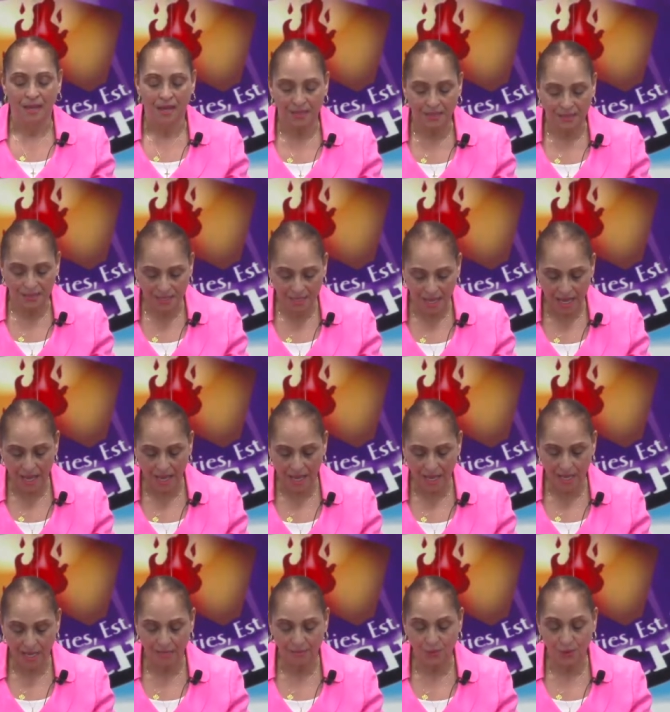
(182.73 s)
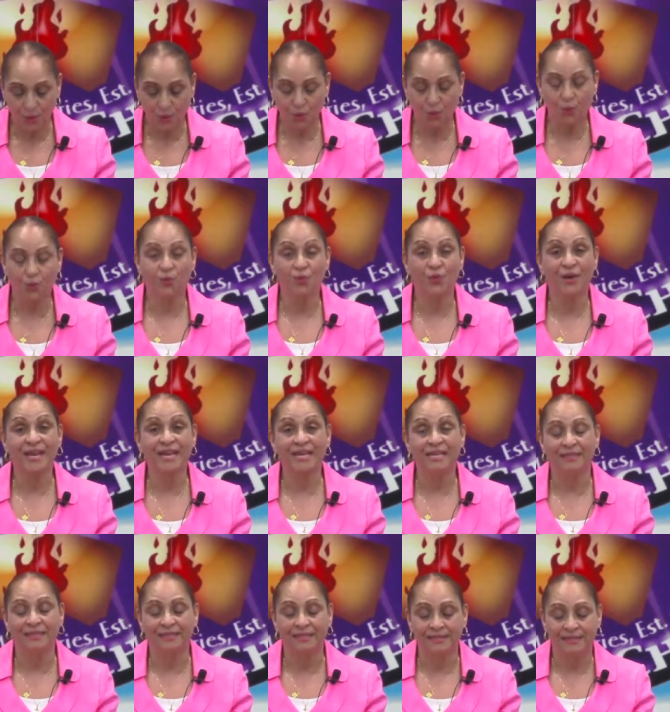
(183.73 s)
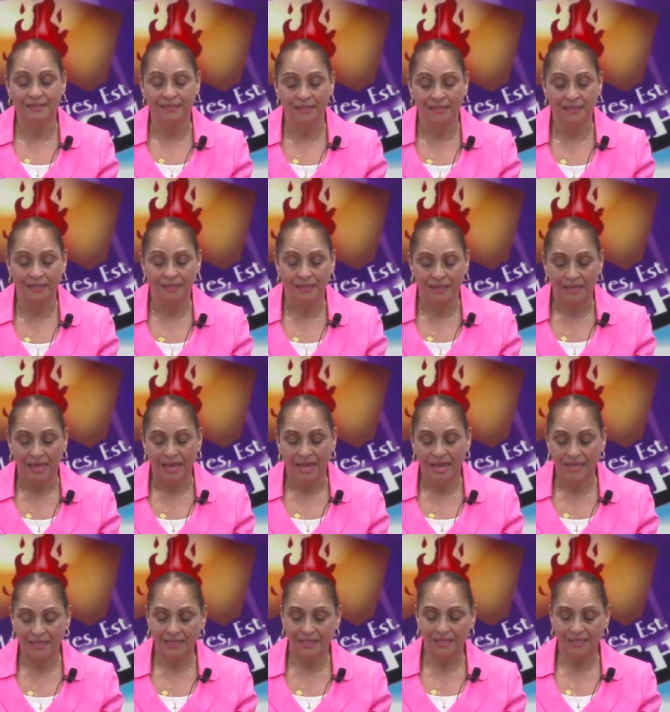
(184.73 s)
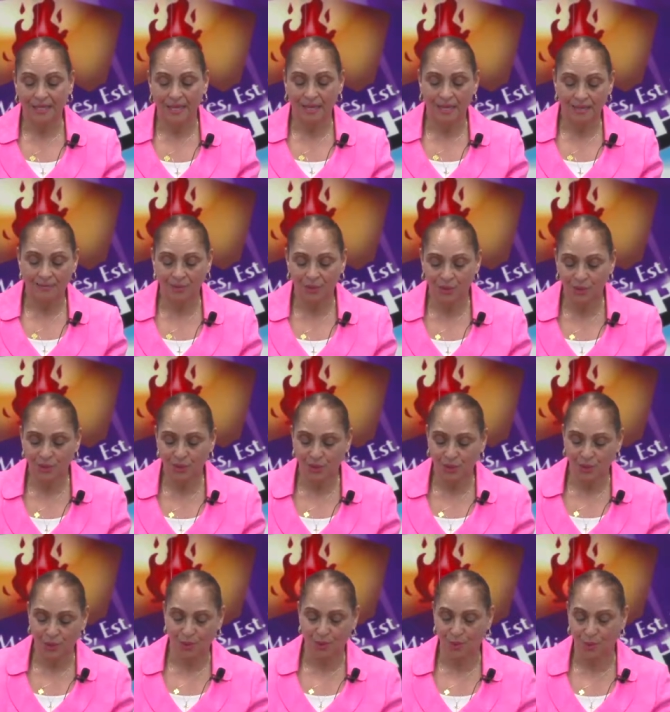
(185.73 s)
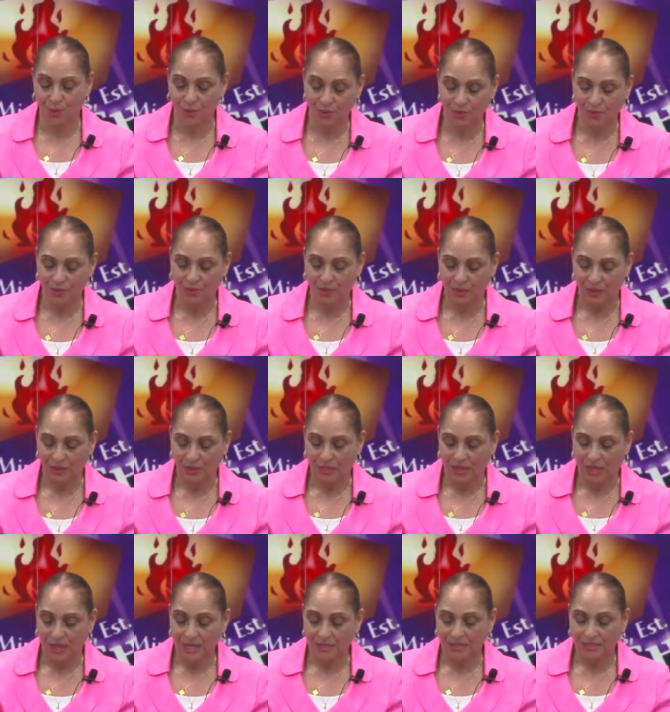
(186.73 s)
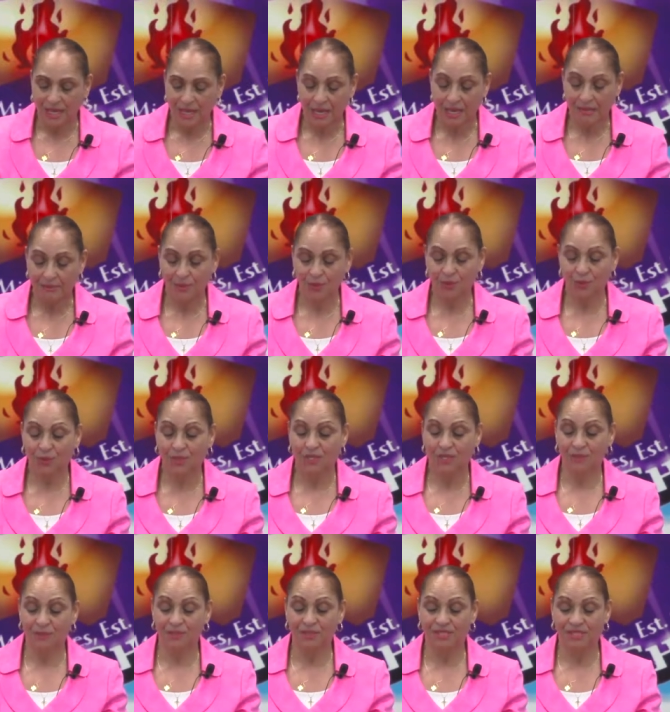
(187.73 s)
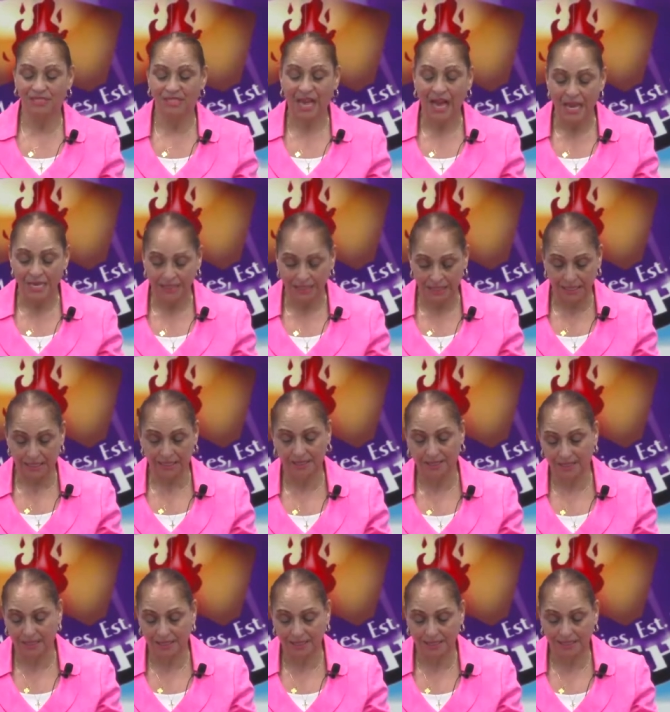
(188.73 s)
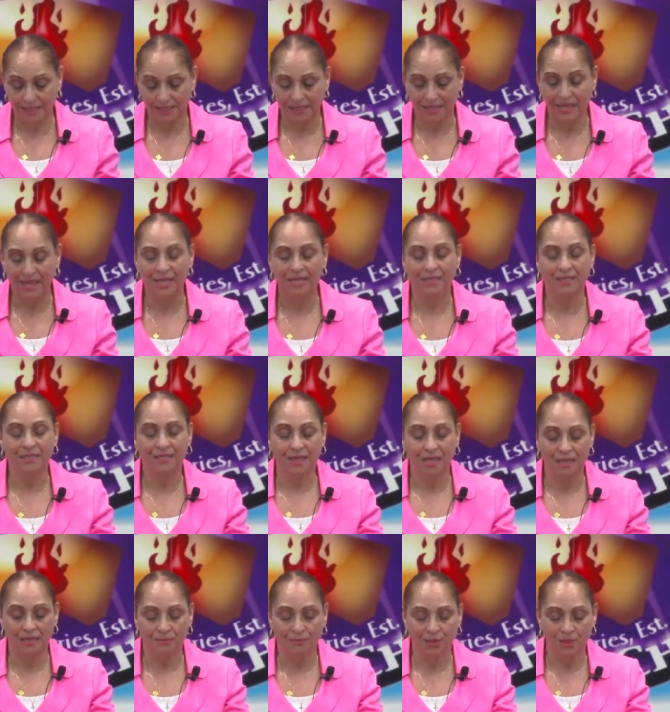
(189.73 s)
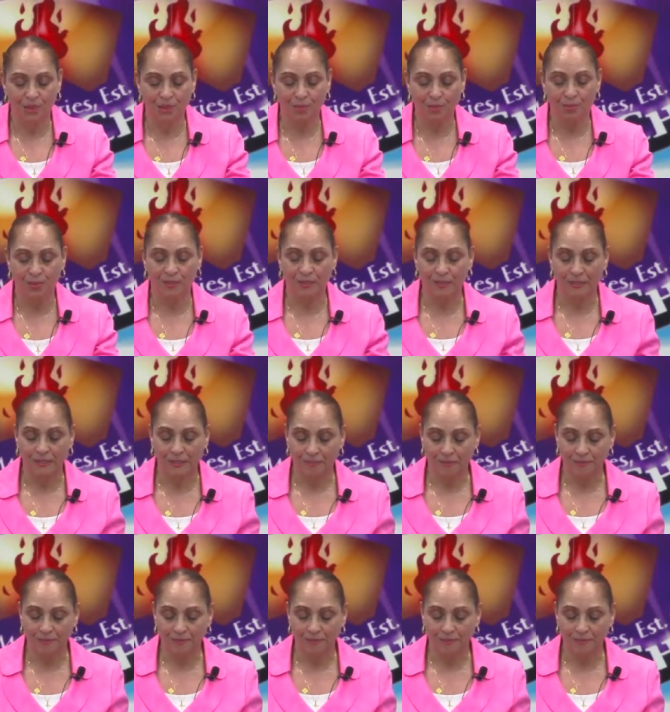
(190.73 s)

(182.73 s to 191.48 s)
a time to rend and a time to sow, a time to keep silence and a time to speak,